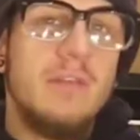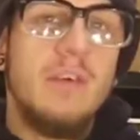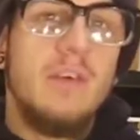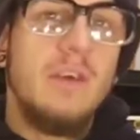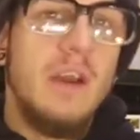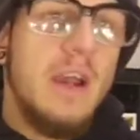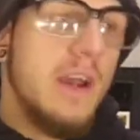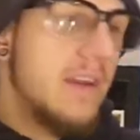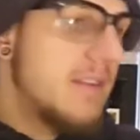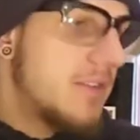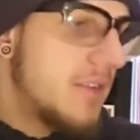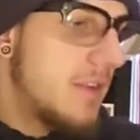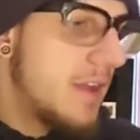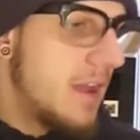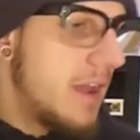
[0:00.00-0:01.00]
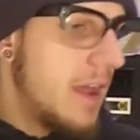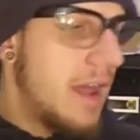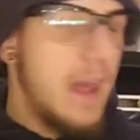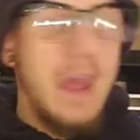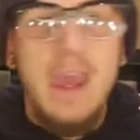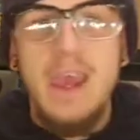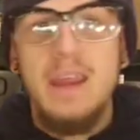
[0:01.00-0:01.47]
for you guys,
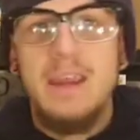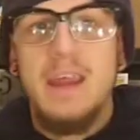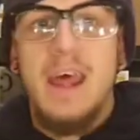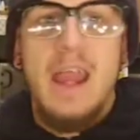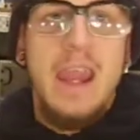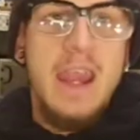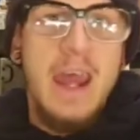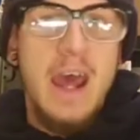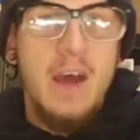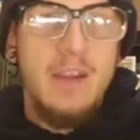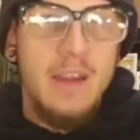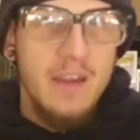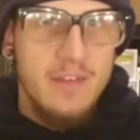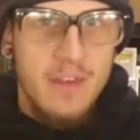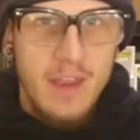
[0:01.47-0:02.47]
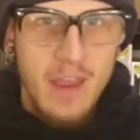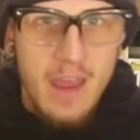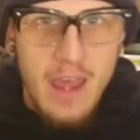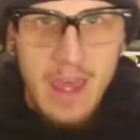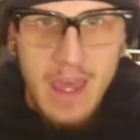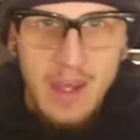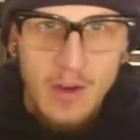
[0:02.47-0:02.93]
and now let's
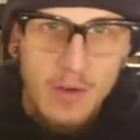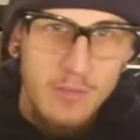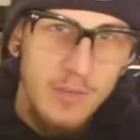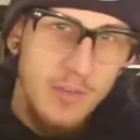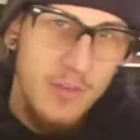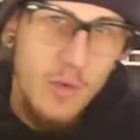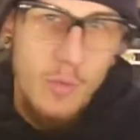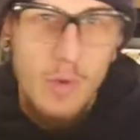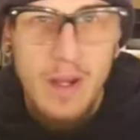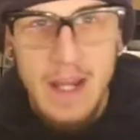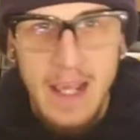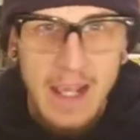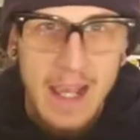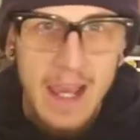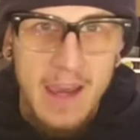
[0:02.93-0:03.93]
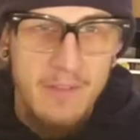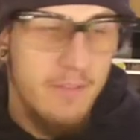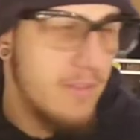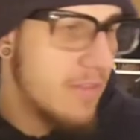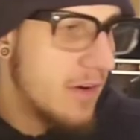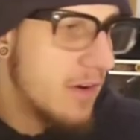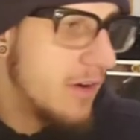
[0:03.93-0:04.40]
head over to what I got
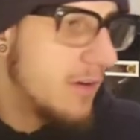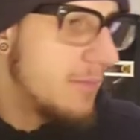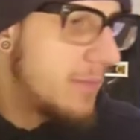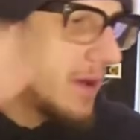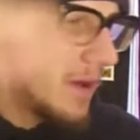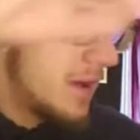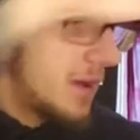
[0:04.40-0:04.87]
from